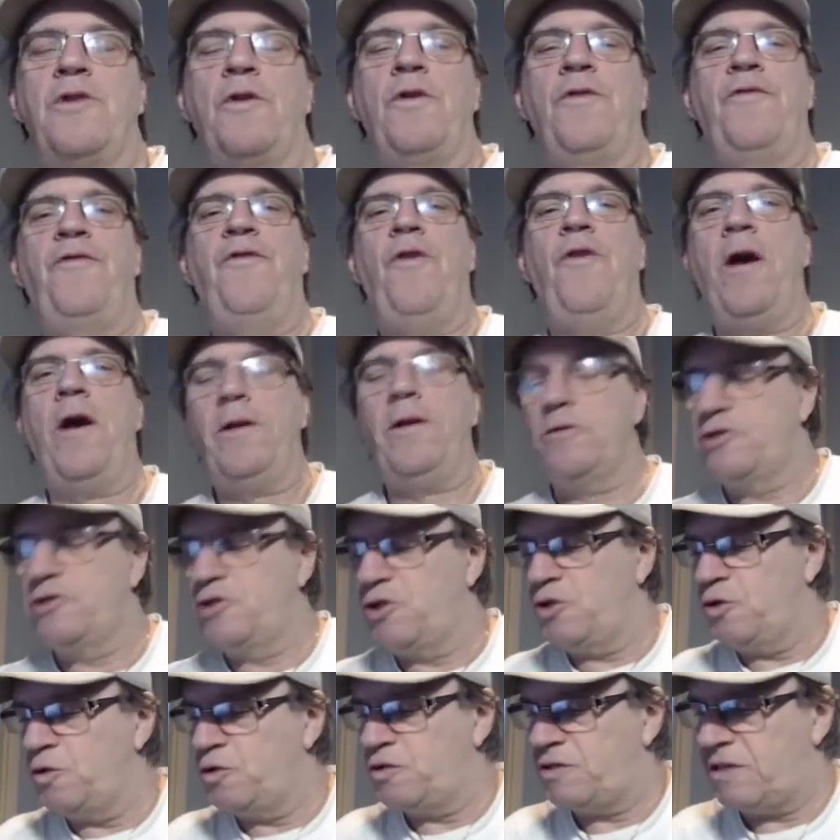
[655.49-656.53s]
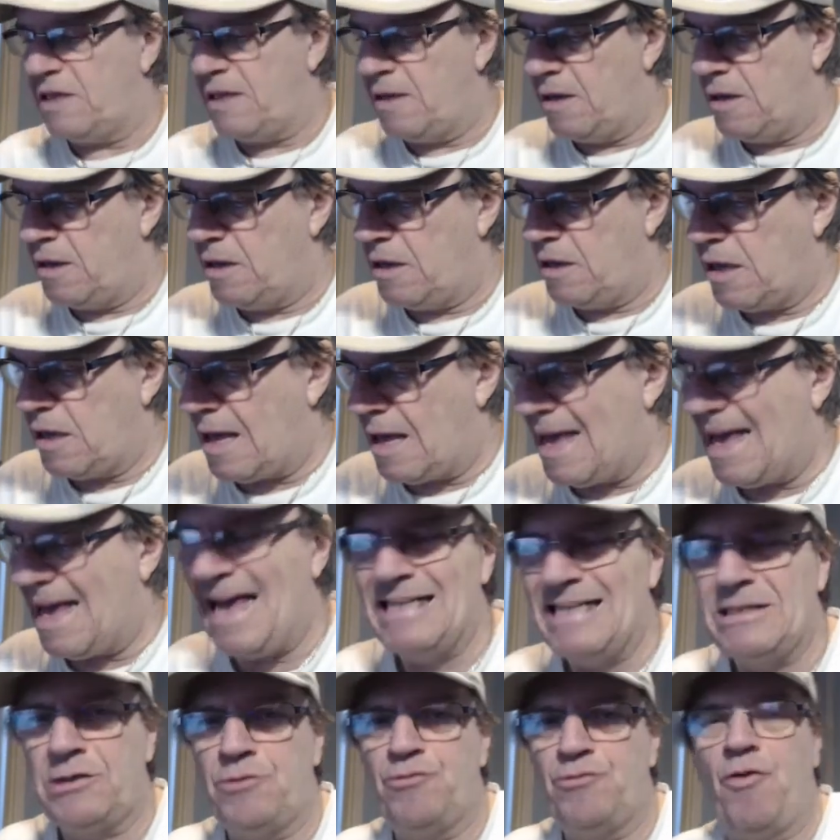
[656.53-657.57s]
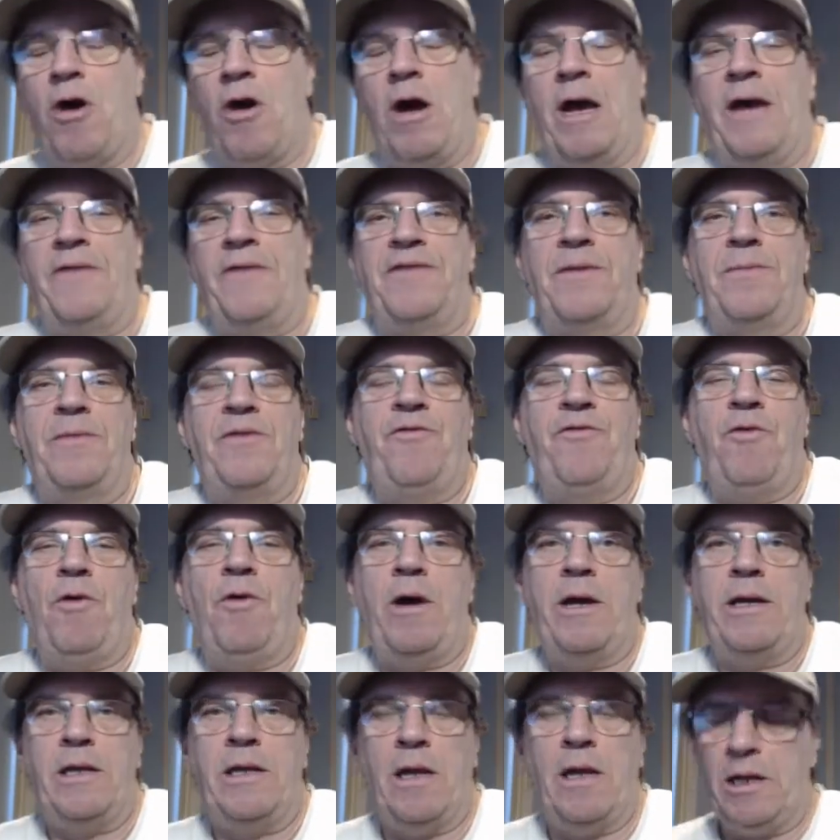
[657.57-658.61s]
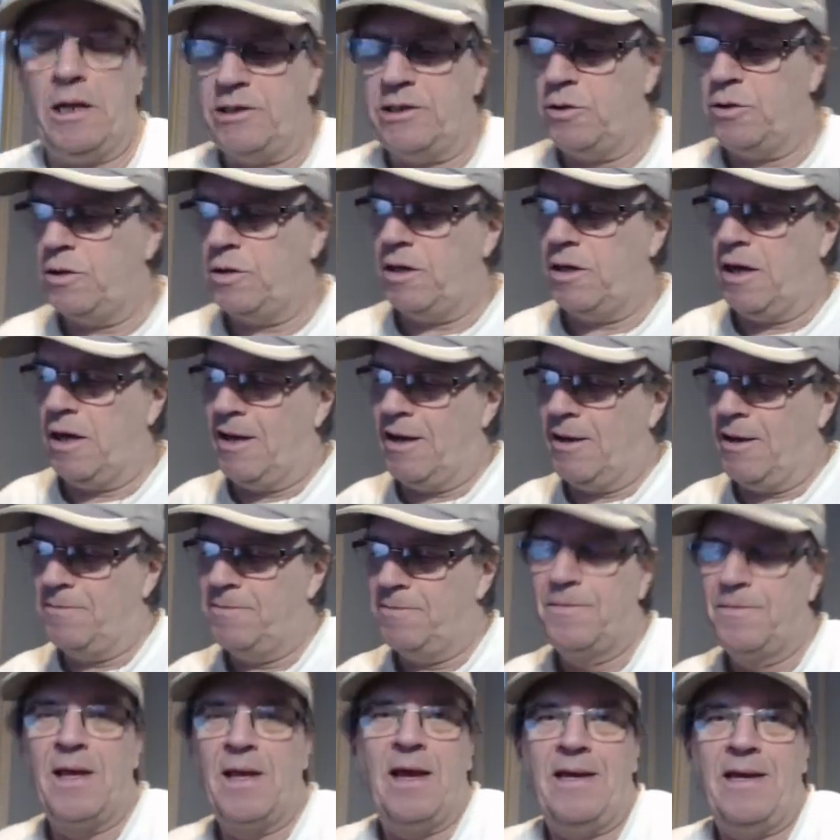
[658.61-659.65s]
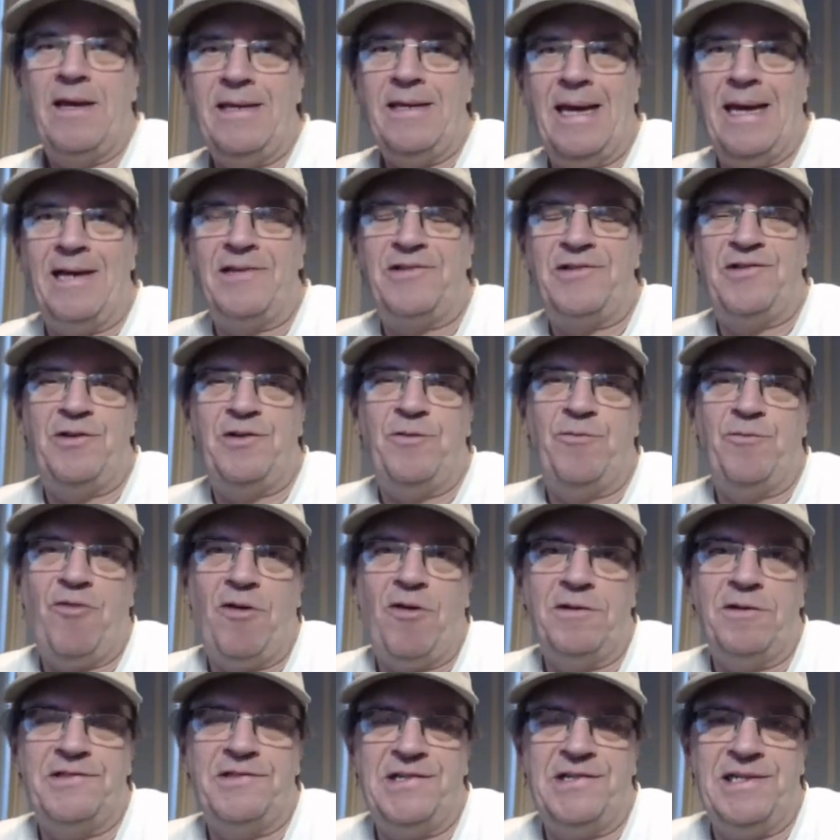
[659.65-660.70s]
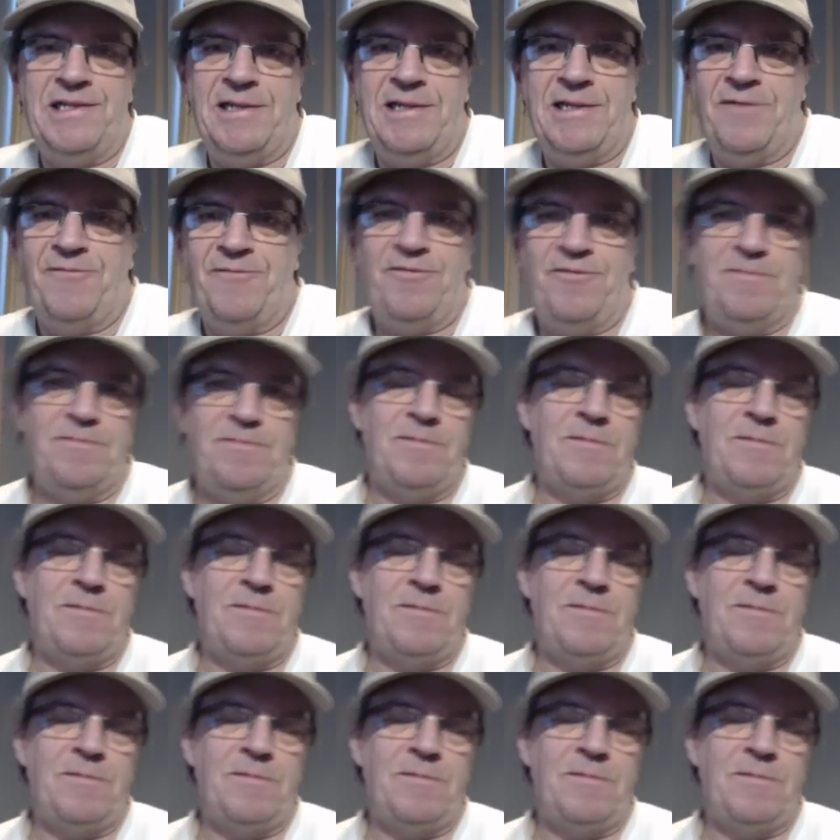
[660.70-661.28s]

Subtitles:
the final juice has arrived. And before I do it, yes, you've probably seen different